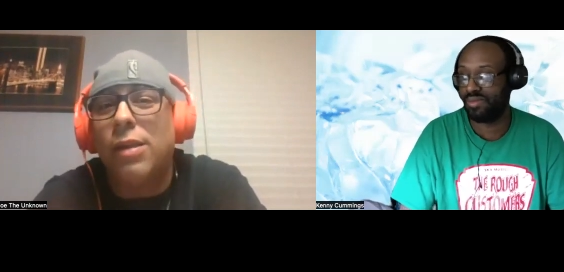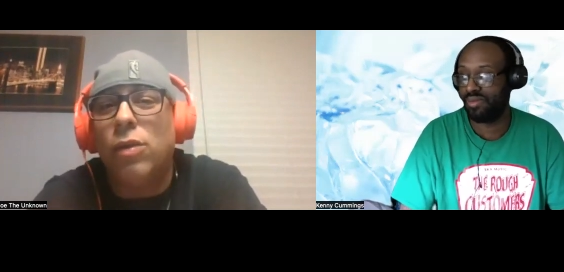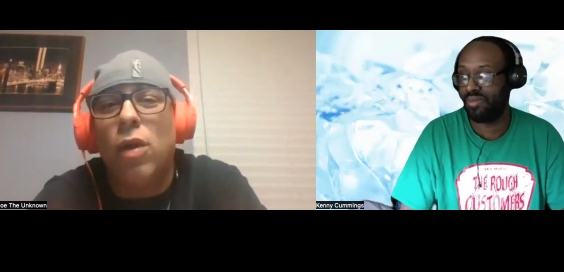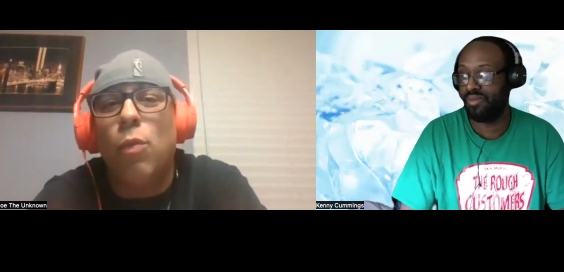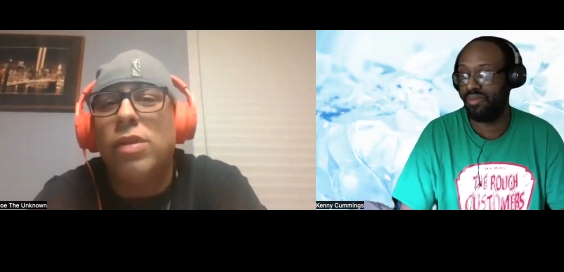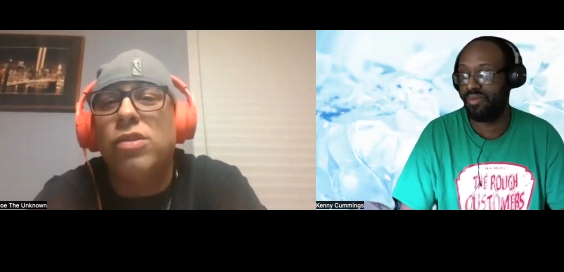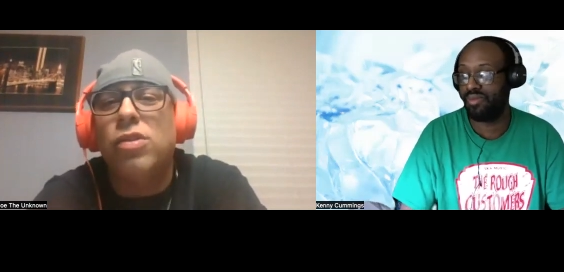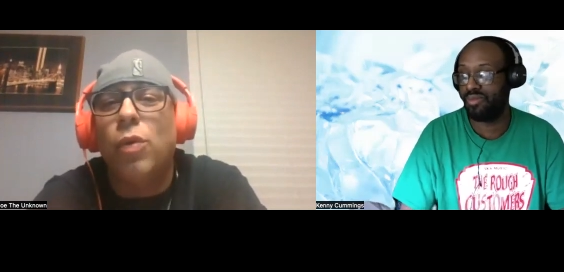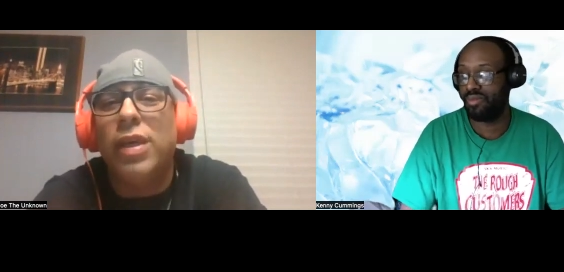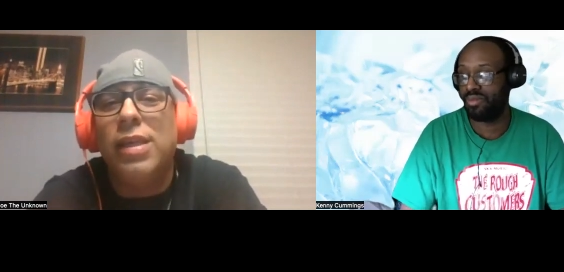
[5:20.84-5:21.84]
Speaker 1: You know, it wasn't
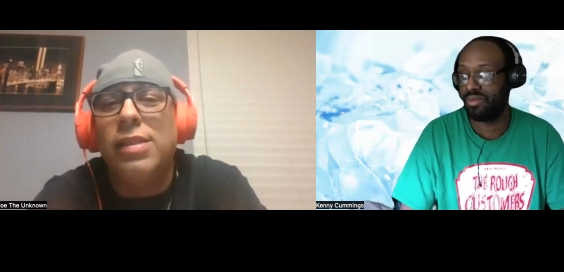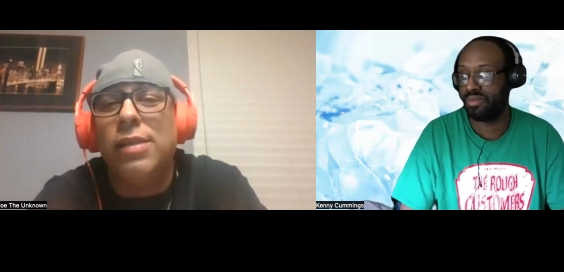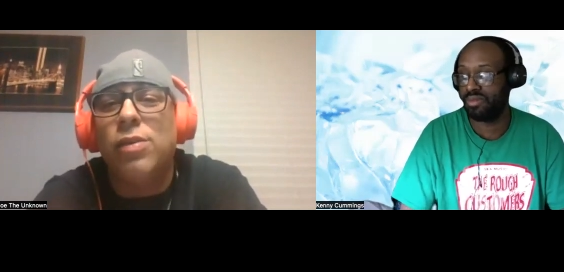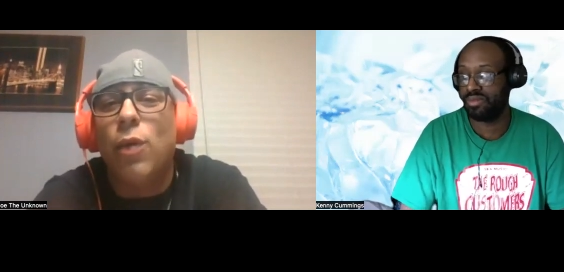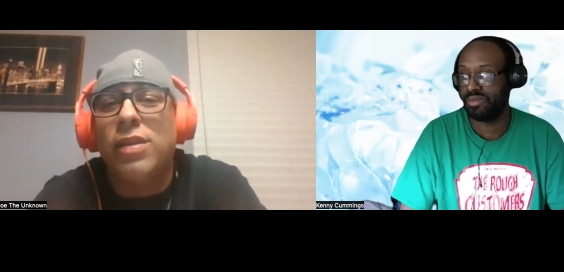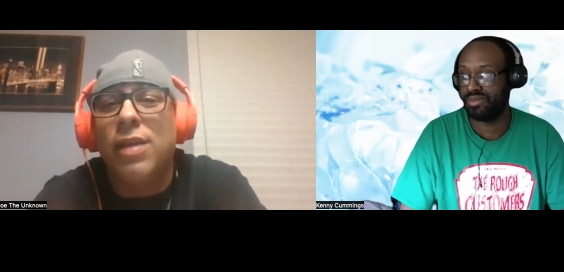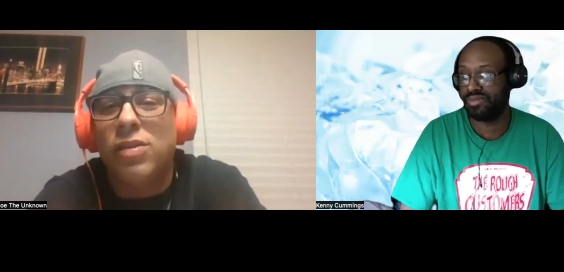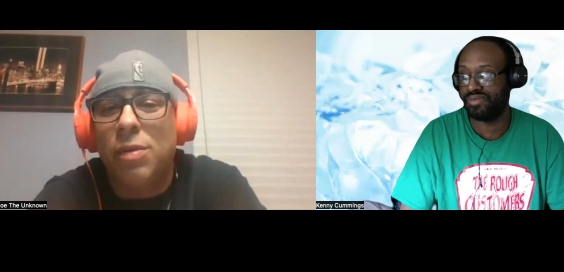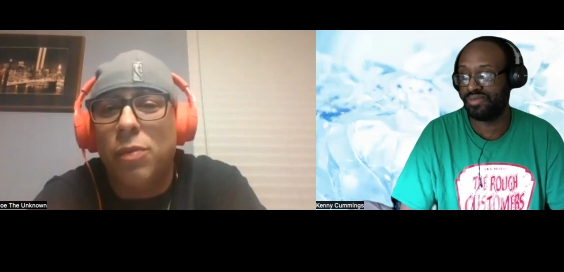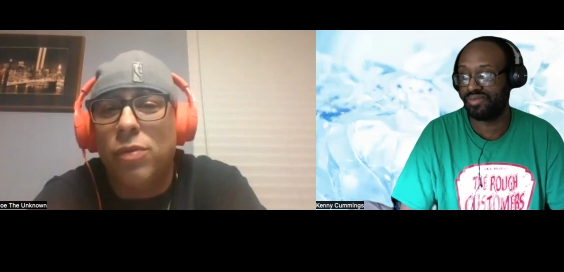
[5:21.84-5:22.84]
so easy, so
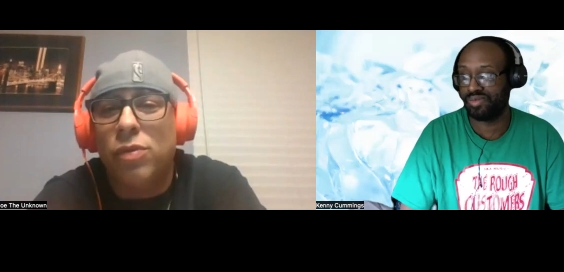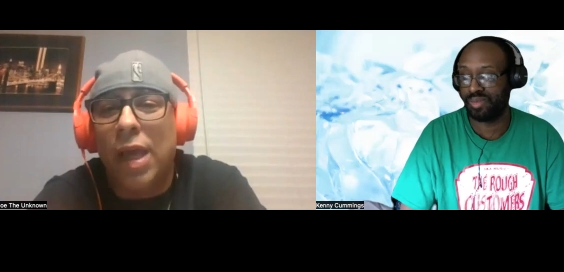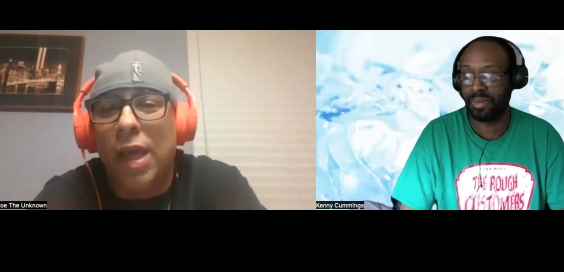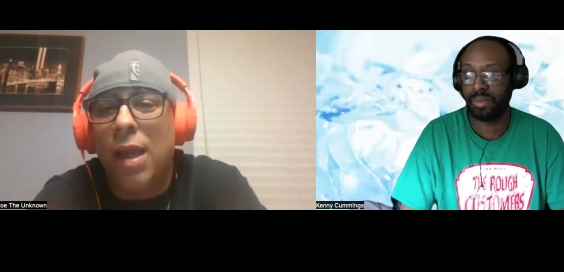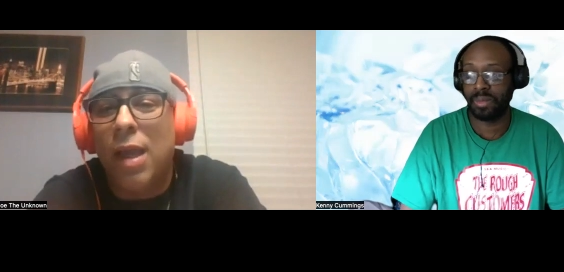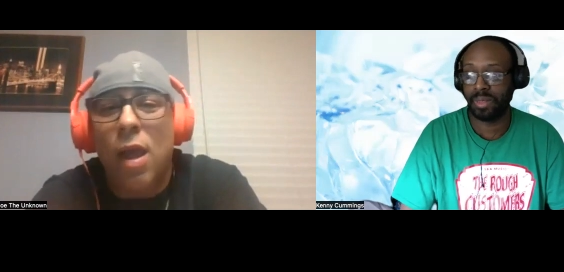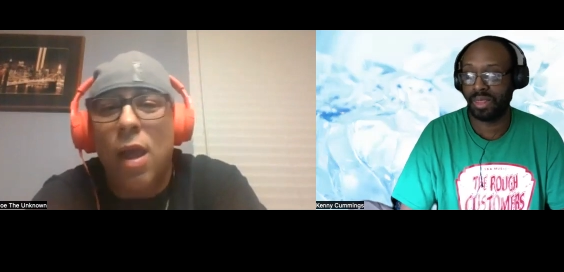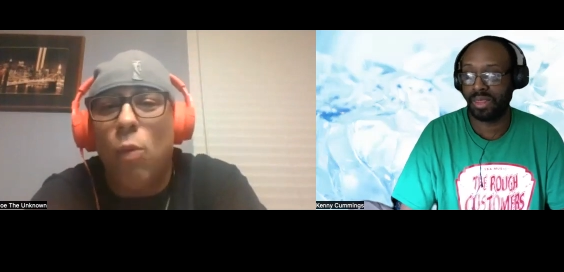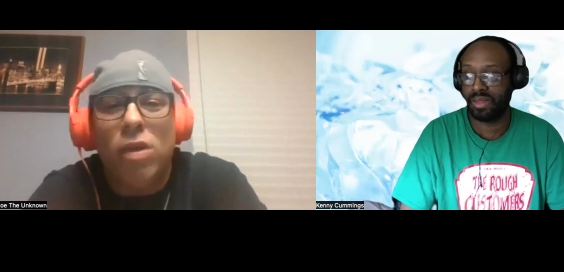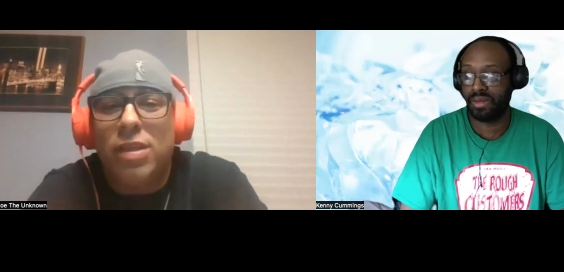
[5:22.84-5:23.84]
accessible. So like,
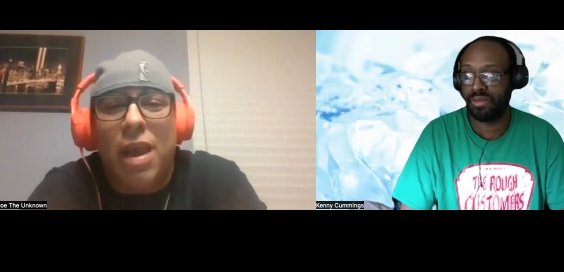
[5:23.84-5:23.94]
wasn't